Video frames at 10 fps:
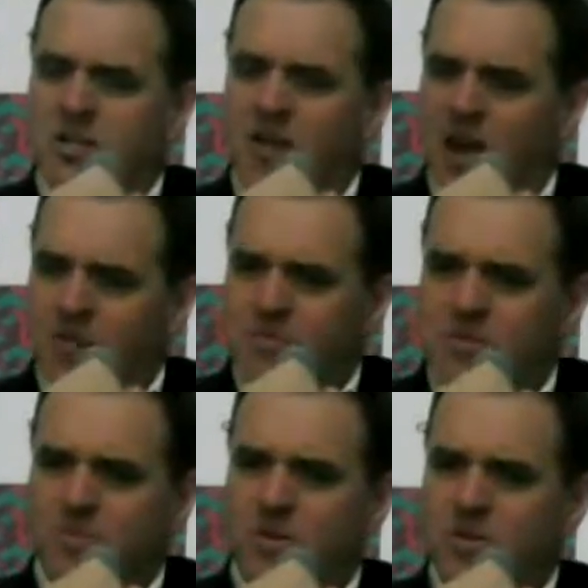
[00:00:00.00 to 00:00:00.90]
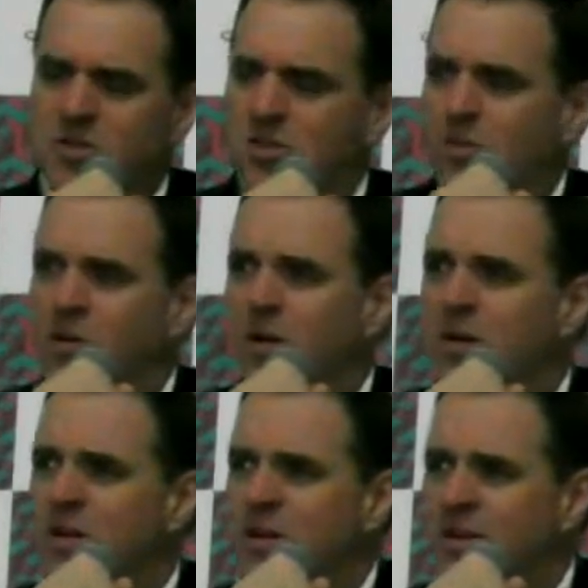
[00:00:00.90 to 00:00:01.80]
times, but also
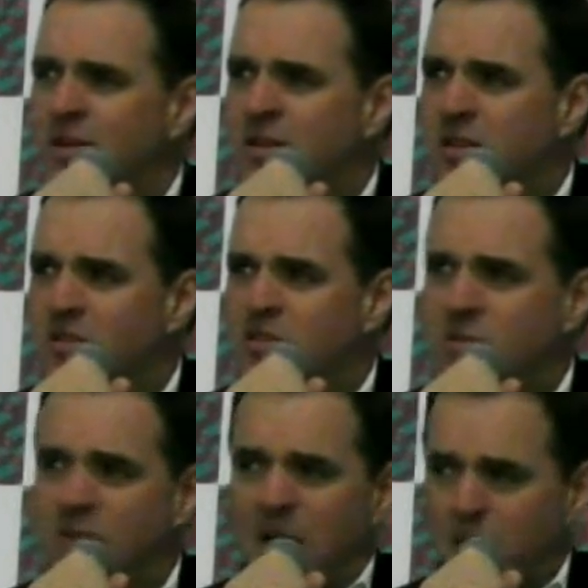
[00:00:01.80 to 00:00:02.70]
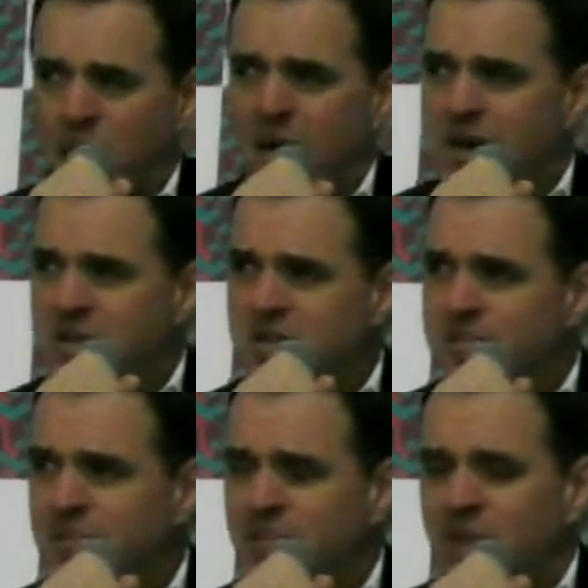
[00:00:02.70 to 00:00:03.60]
on the history of empires.
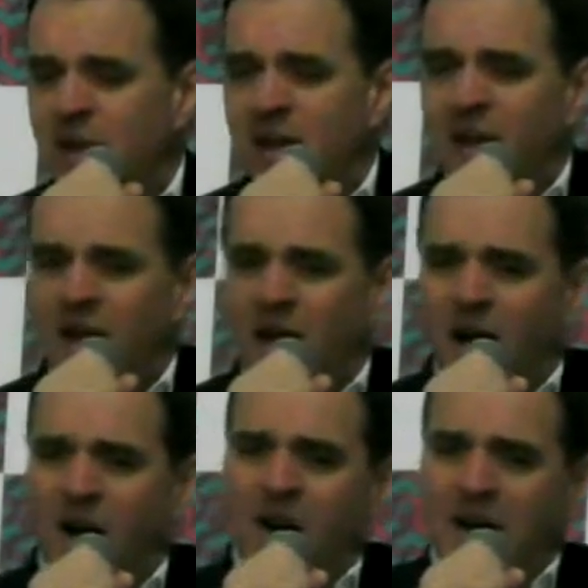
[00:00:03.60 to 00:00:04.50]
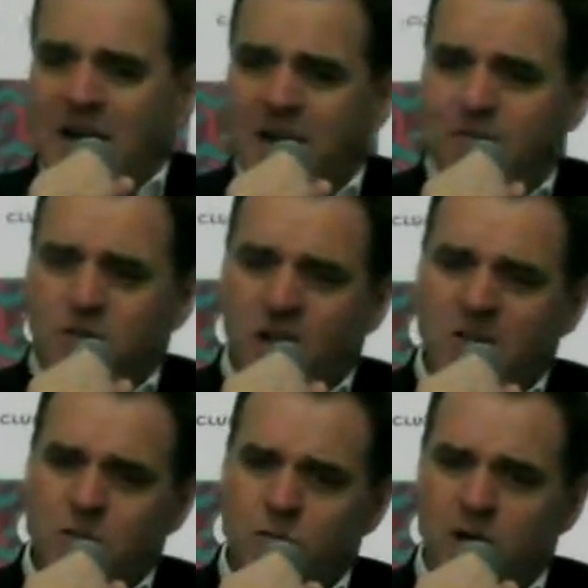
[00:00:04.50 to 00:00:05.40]
And I've
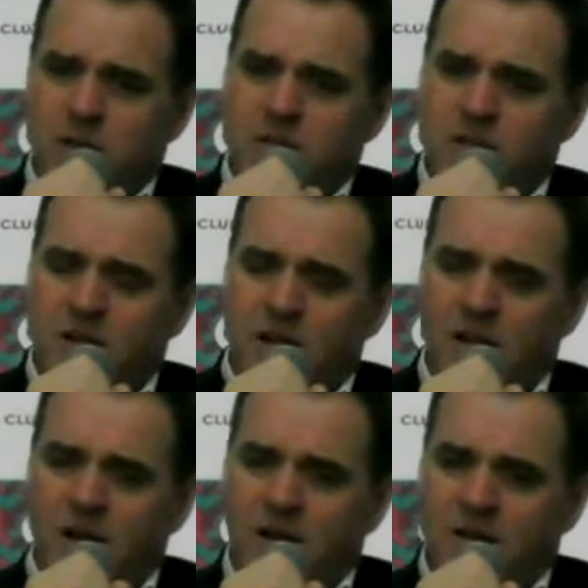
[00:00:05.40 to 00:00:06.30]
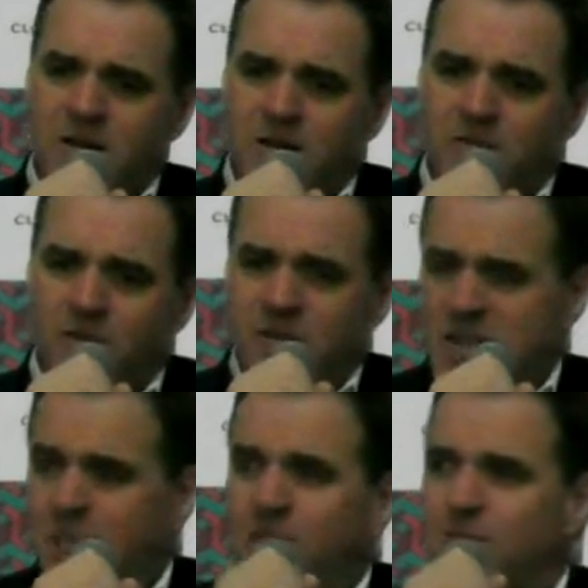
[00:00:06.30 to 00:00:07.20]
tried to write, for
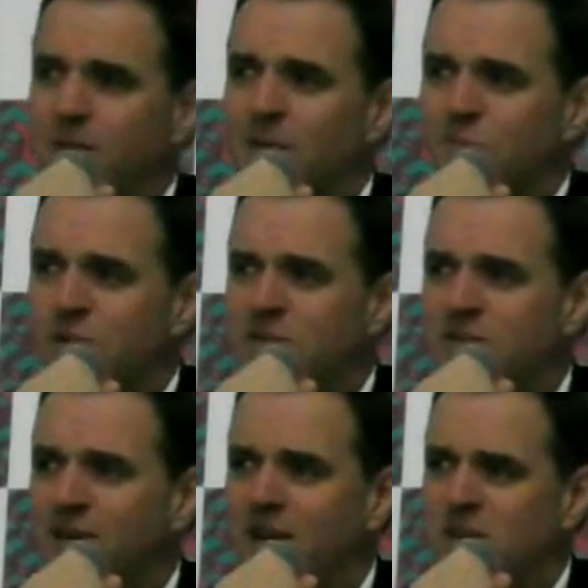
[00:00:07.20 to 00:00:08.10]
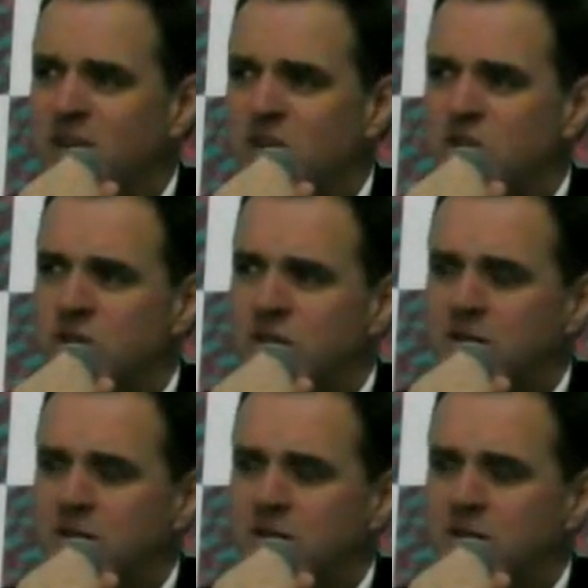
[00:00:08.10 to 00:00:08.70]
example, in my book Civilization,